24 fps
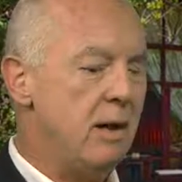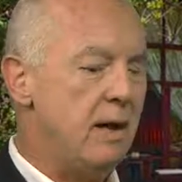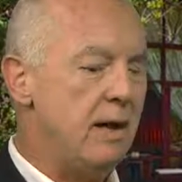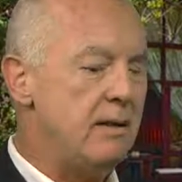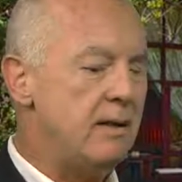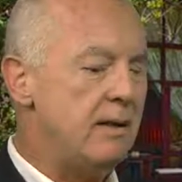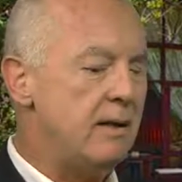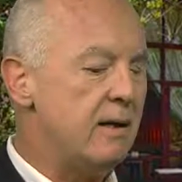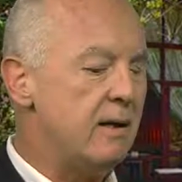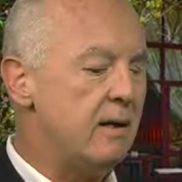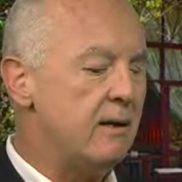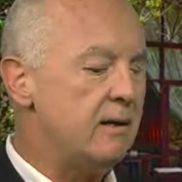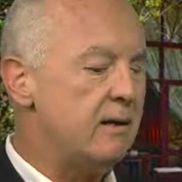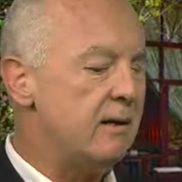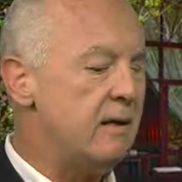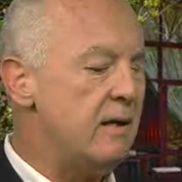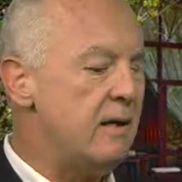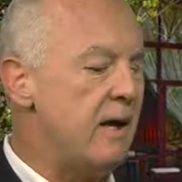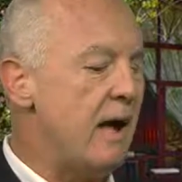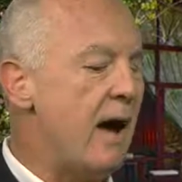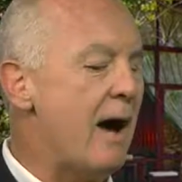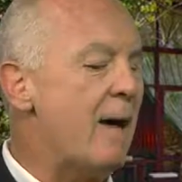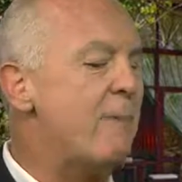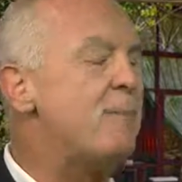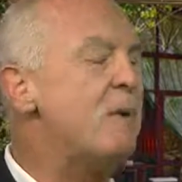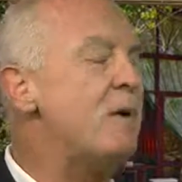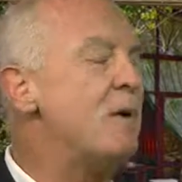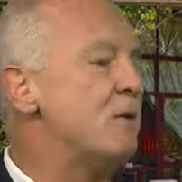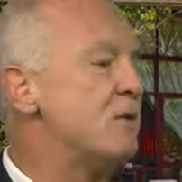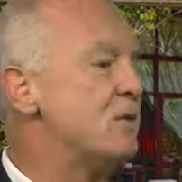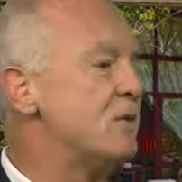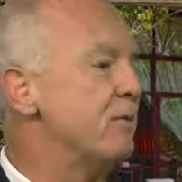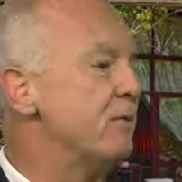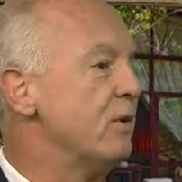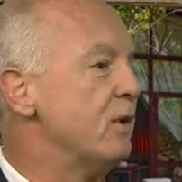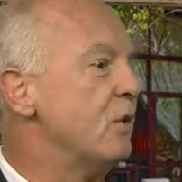And the
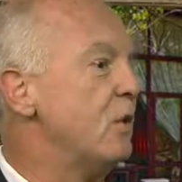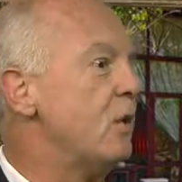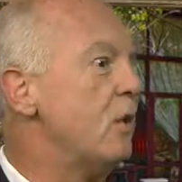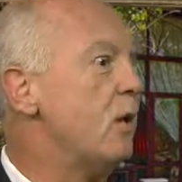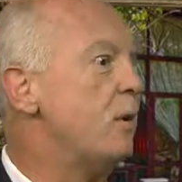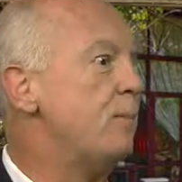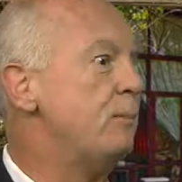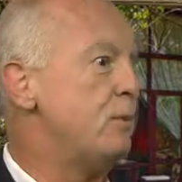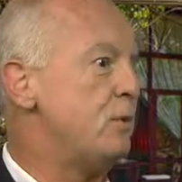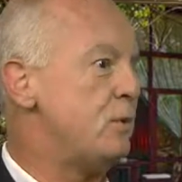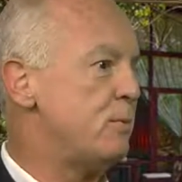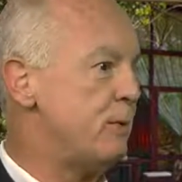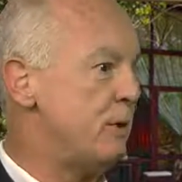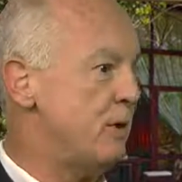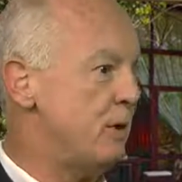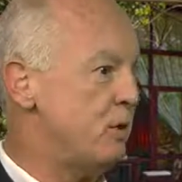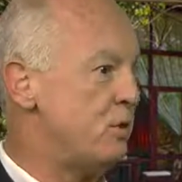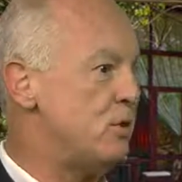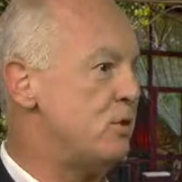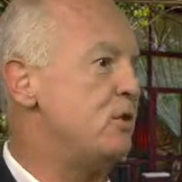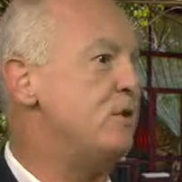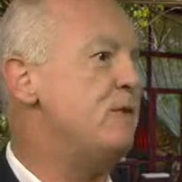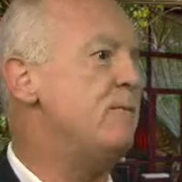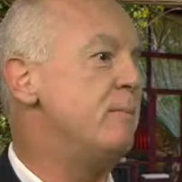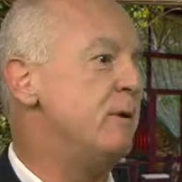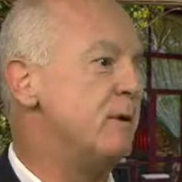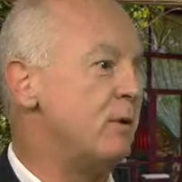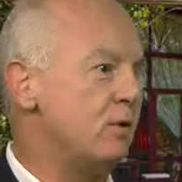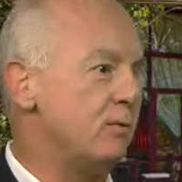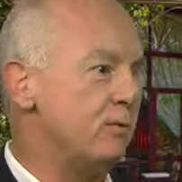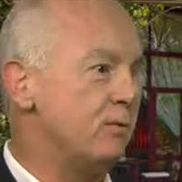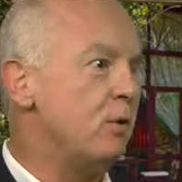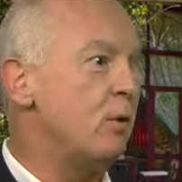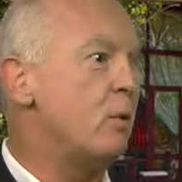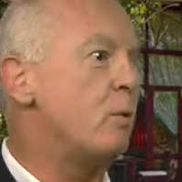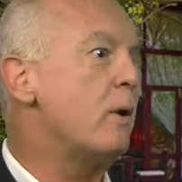happiness of accomplishment and
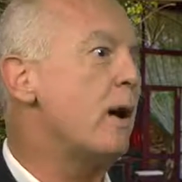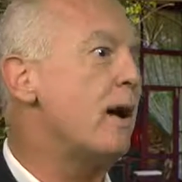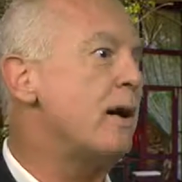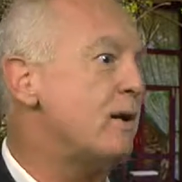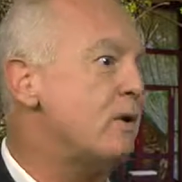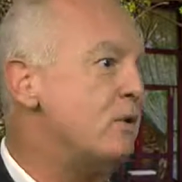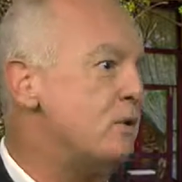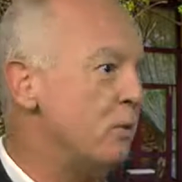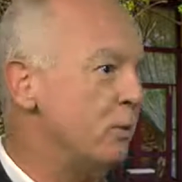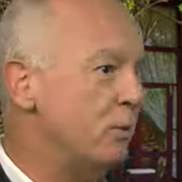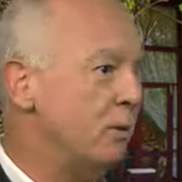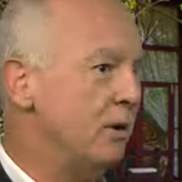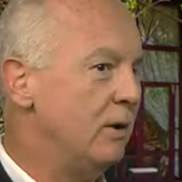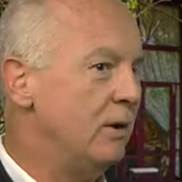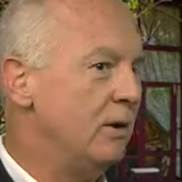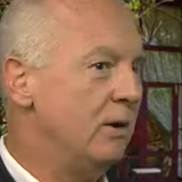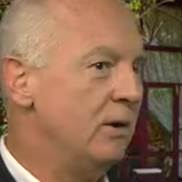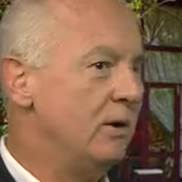achievement of, look what I can do.